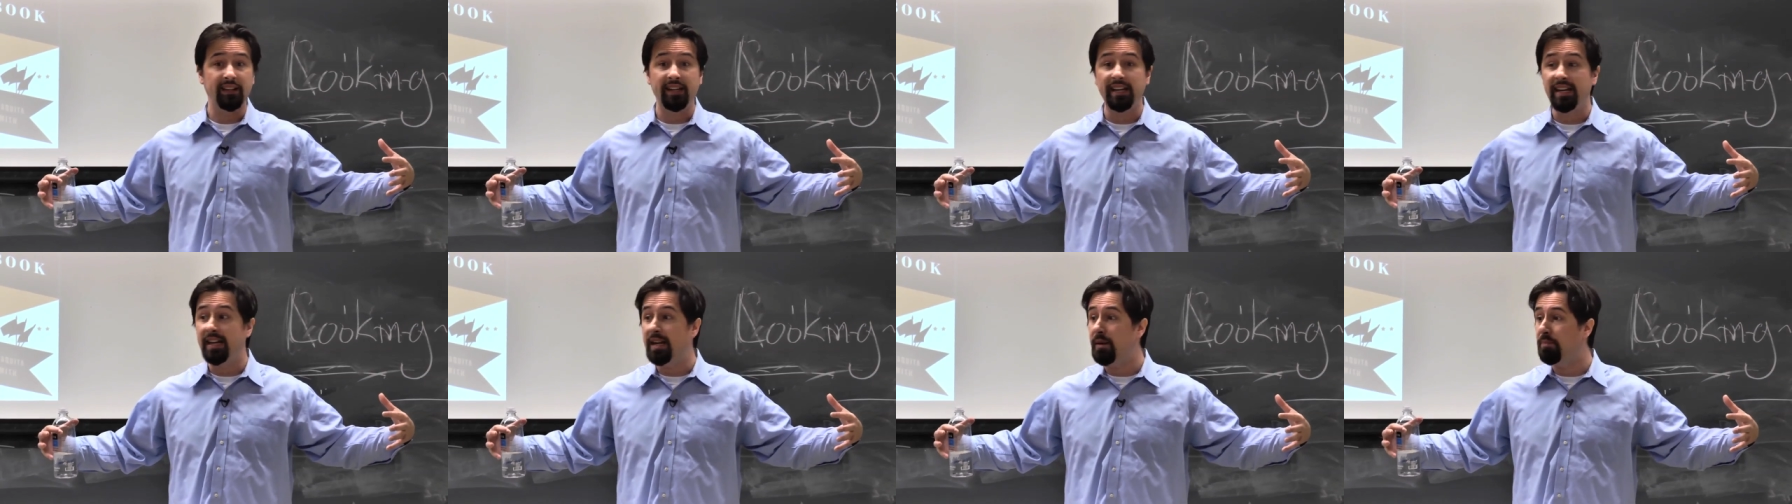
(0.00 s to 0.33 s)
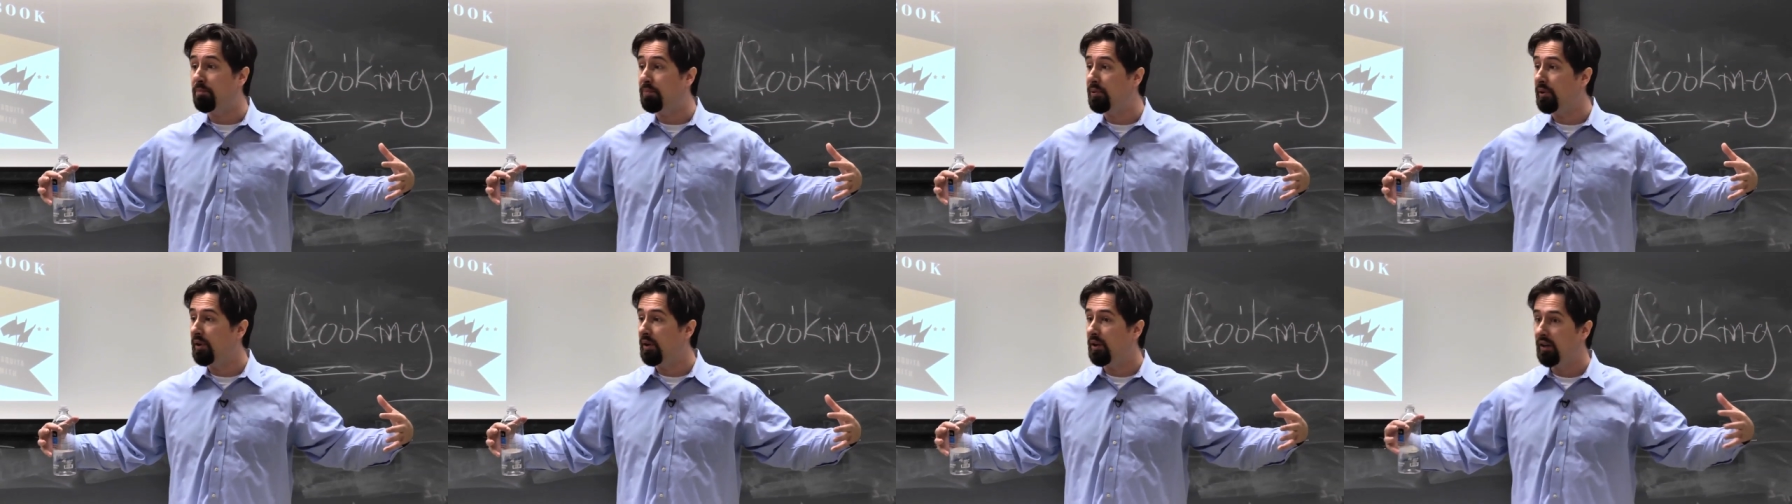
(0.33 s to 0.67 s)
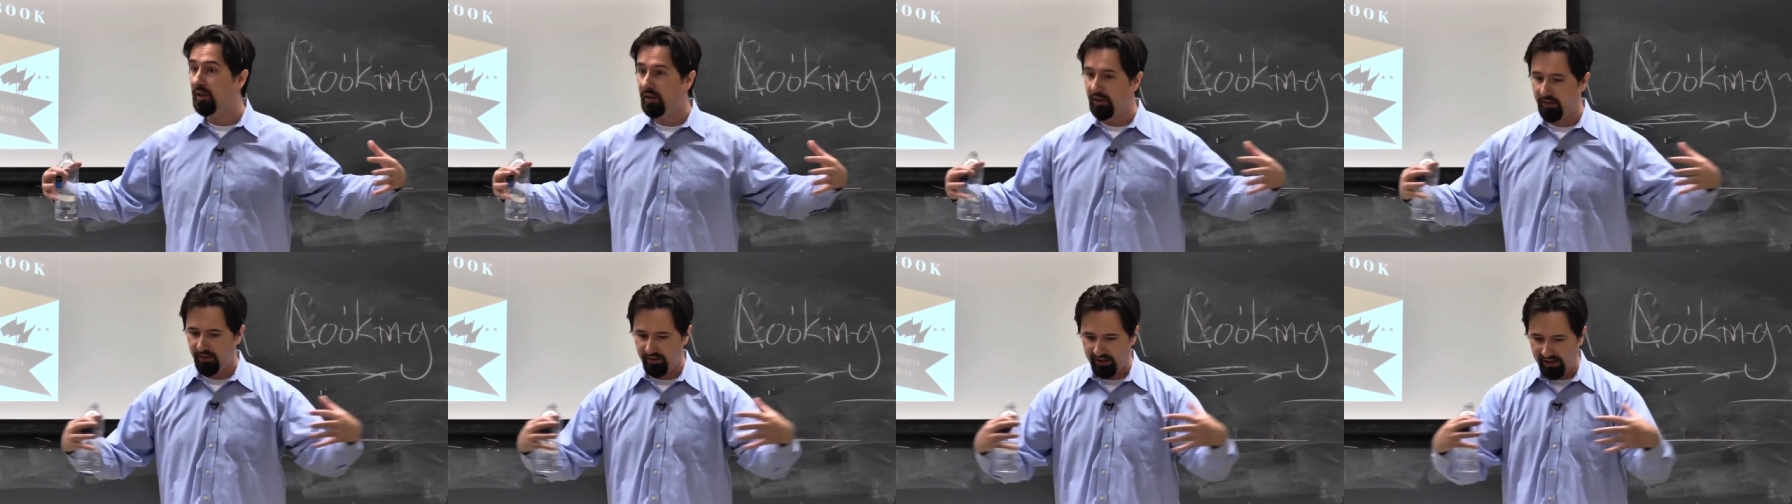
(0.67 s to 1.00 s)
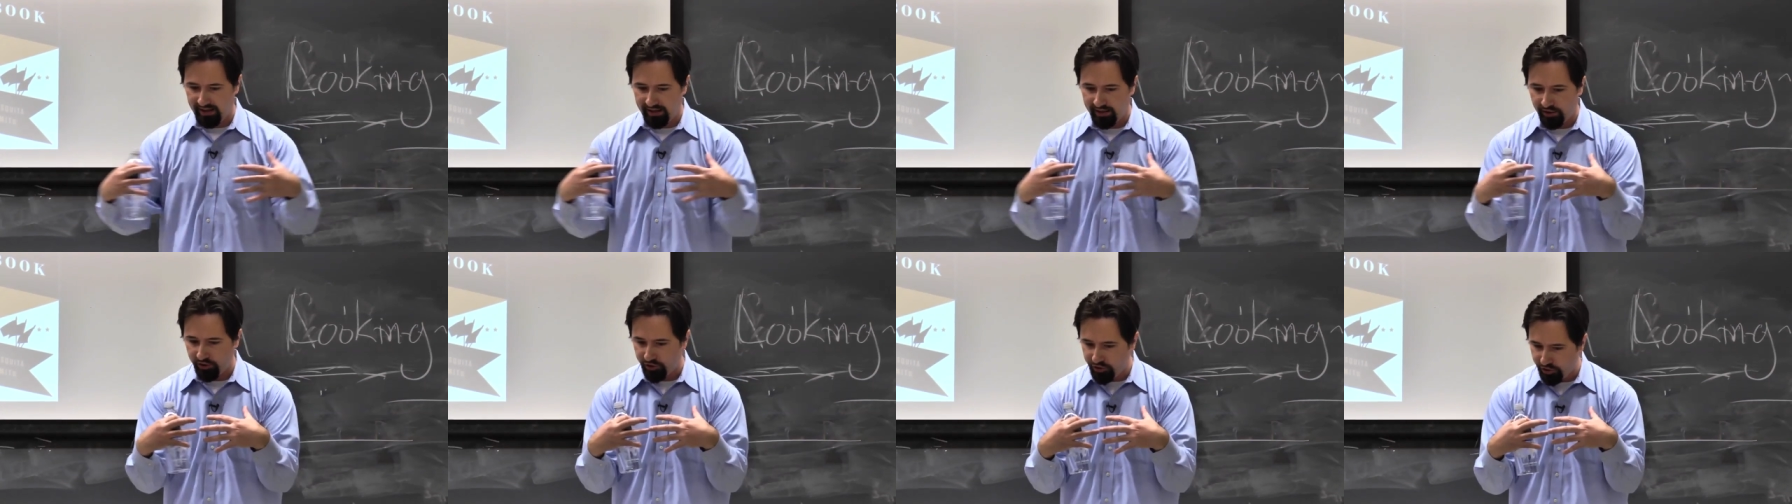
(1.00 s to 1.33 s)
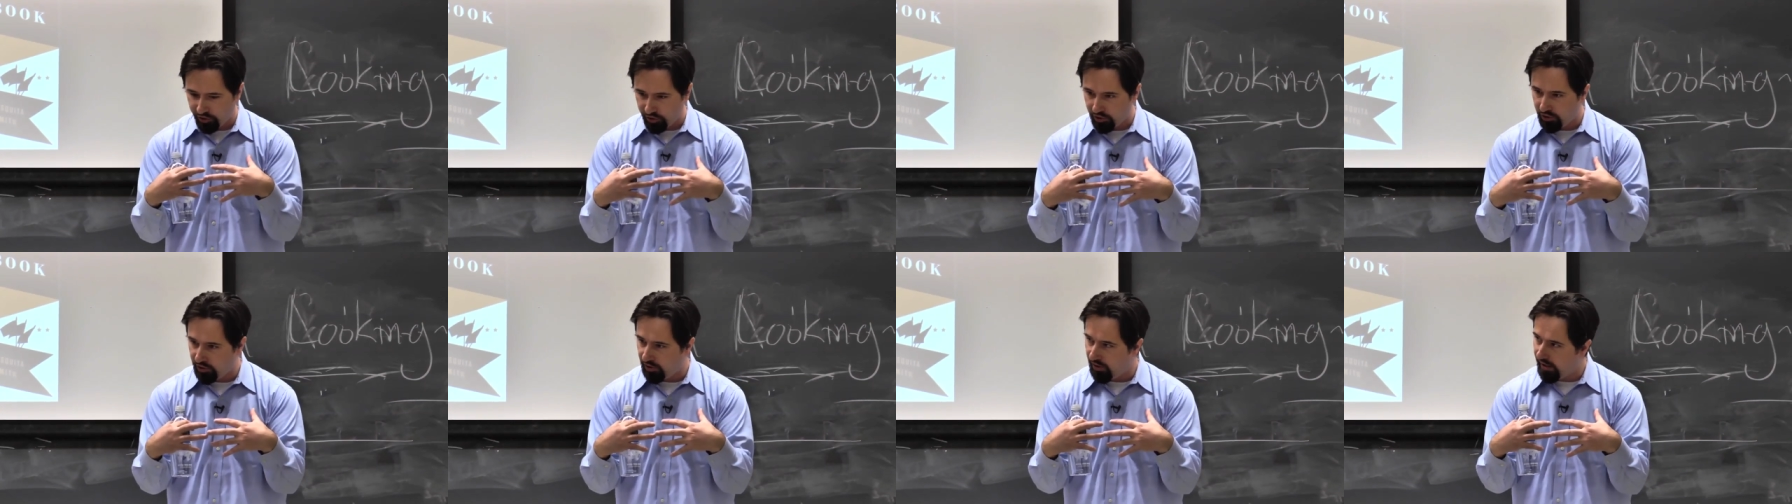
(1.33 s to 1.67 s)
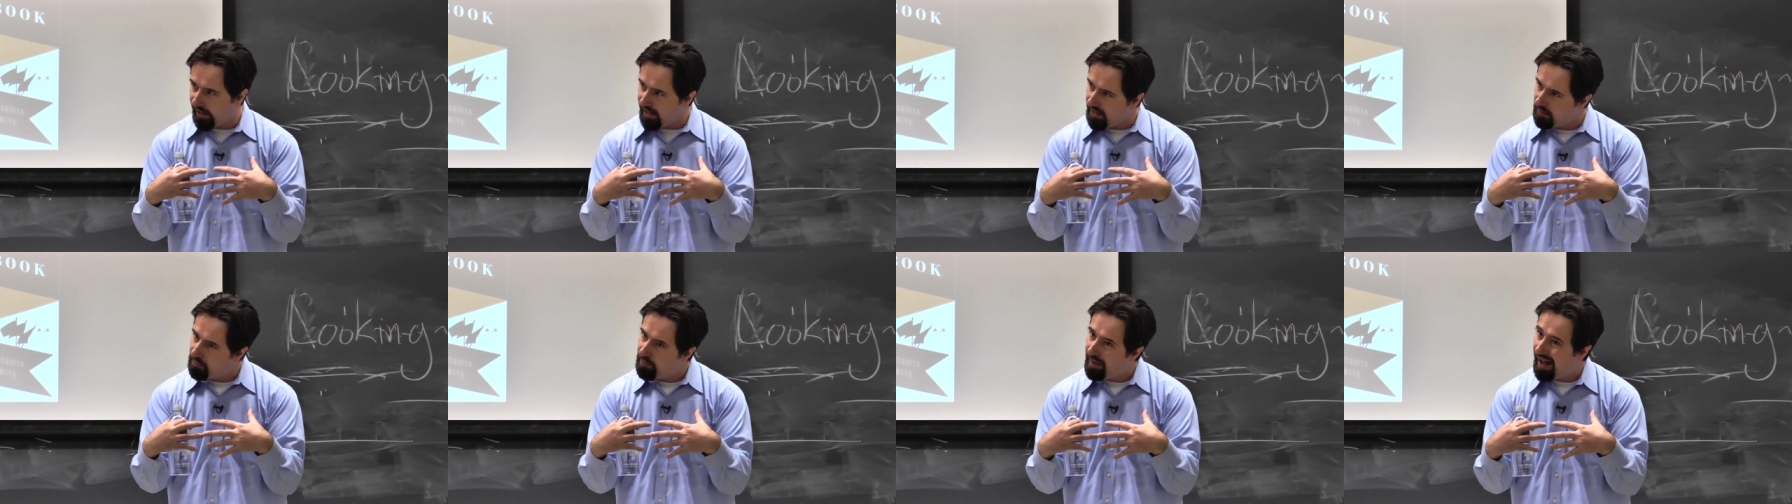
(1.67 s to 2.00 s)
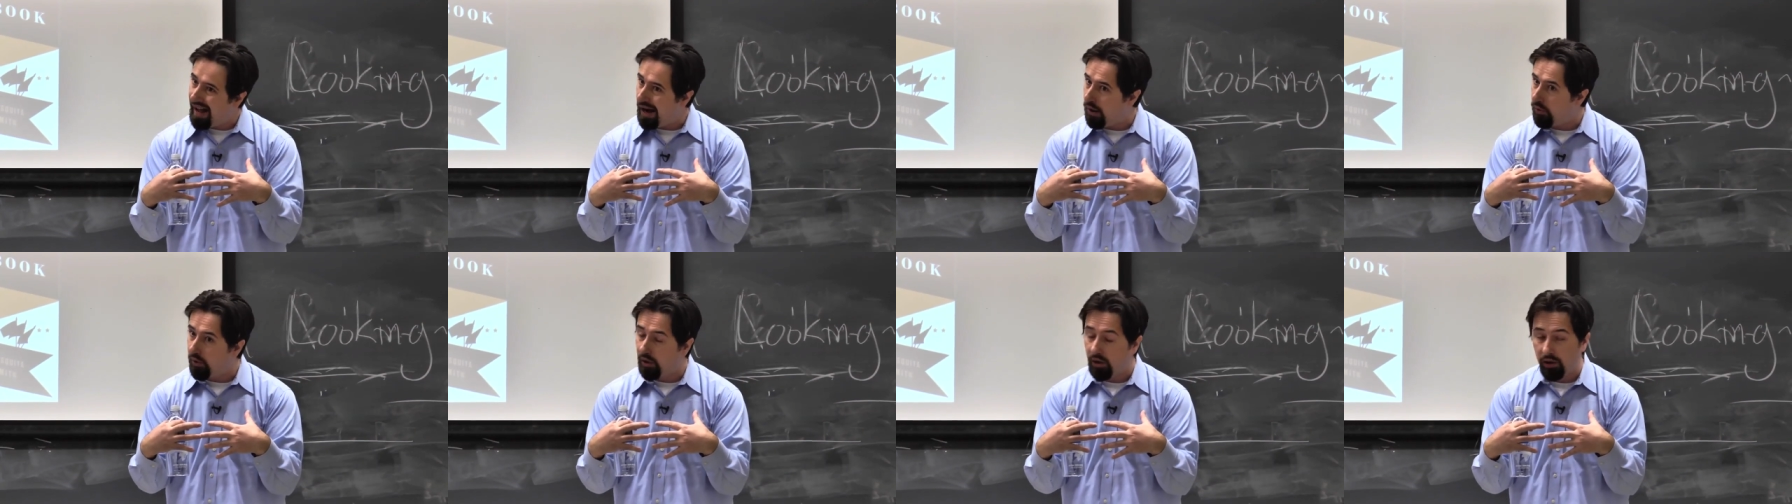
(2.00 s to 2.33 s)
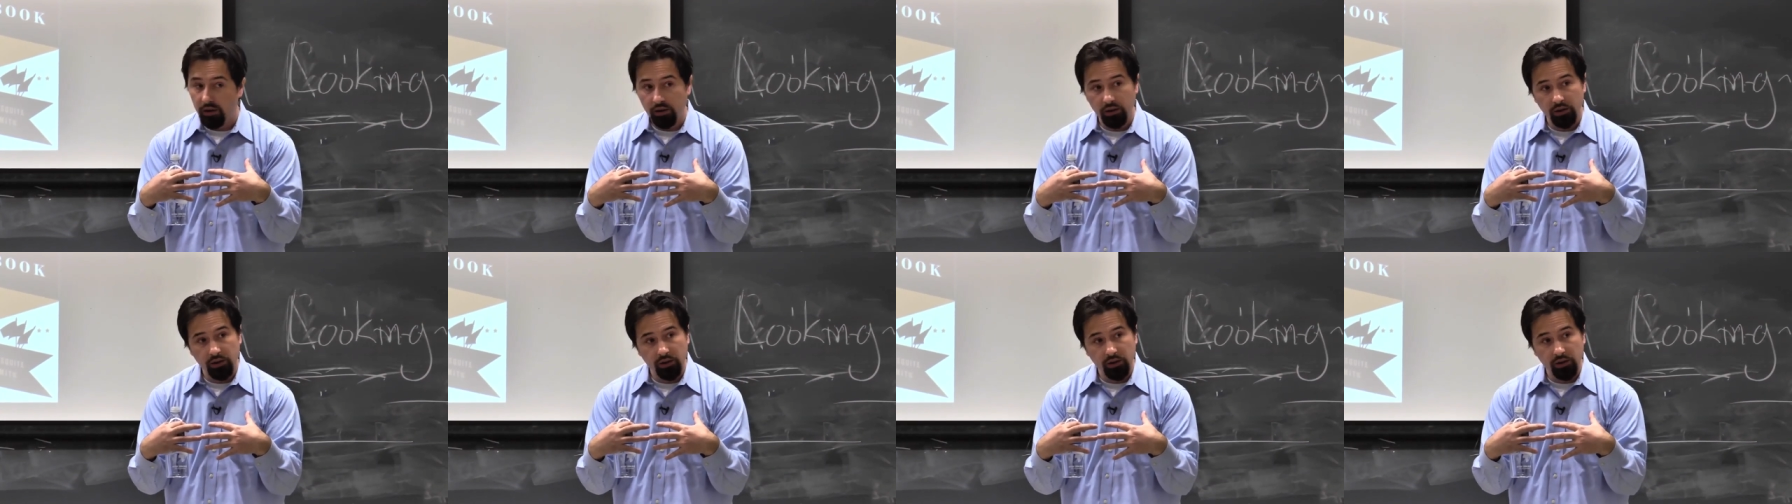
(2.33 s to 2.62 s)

keep the inner circle in power.